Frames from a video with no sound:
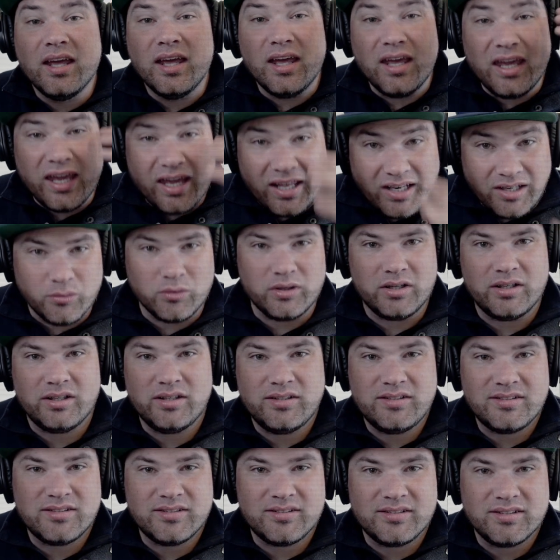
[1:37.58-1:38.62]

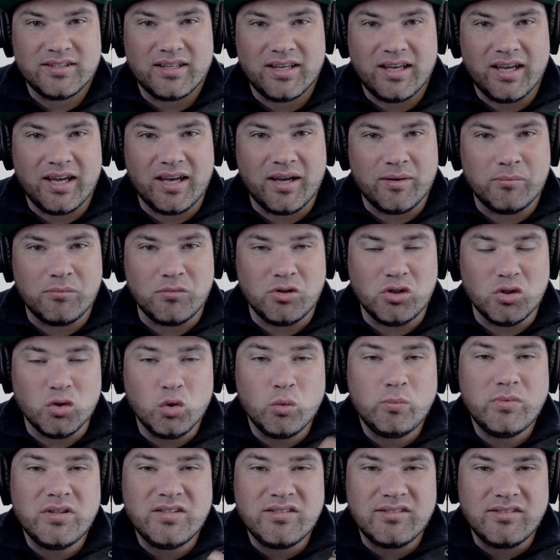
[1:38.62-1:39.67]
Anyways, you'll
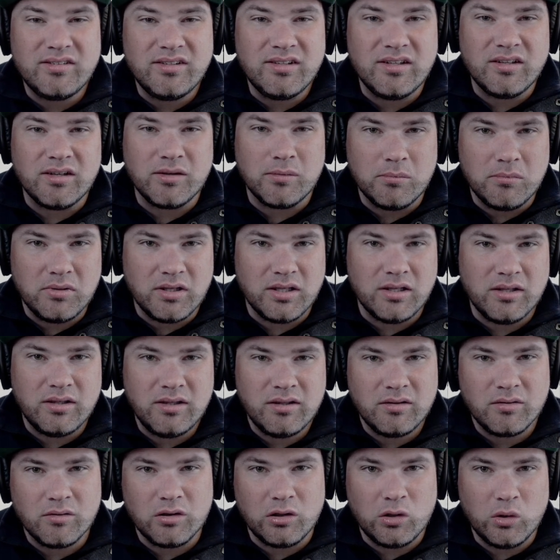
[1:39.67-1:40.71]
be seeing
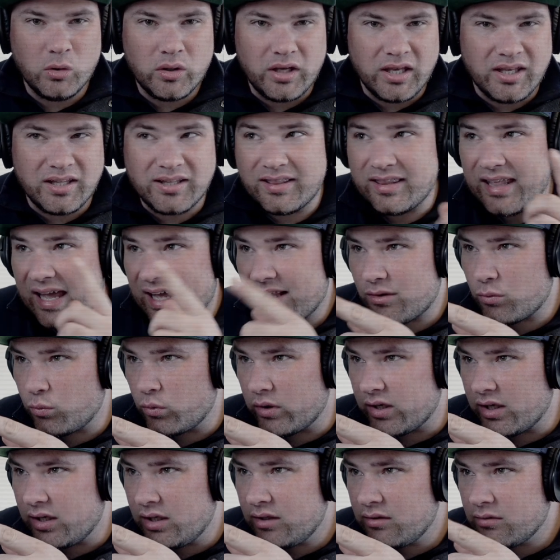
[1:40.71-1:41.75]
me looking that
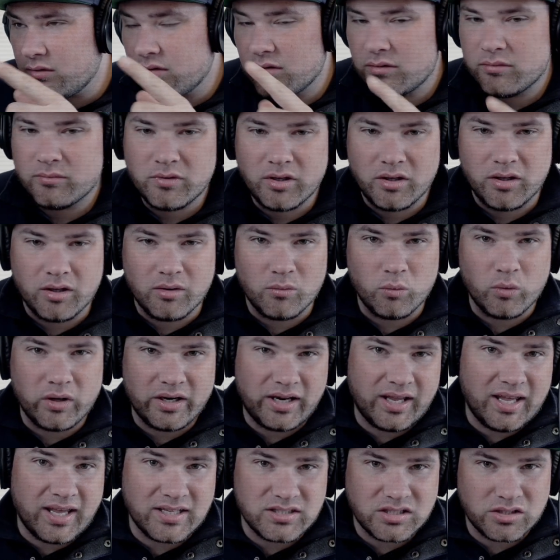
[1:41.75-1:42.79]
way when
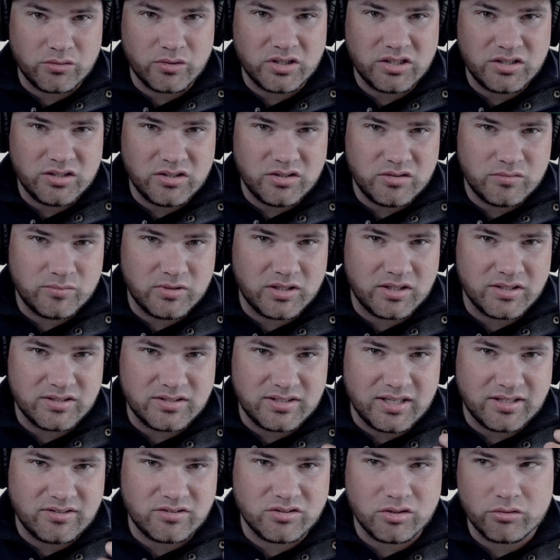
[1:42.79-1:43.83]
I ask questions, because
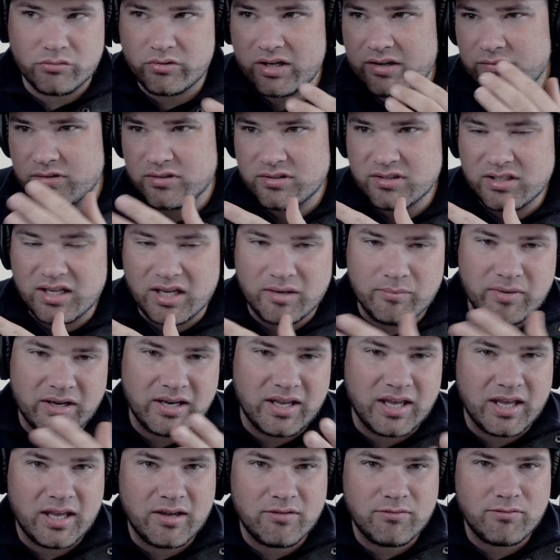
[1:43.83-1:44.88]
that's the reference cam I
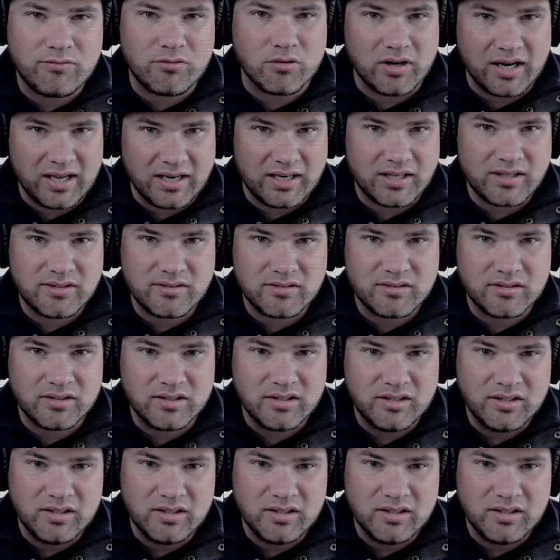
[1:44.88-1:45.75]
have for Alex.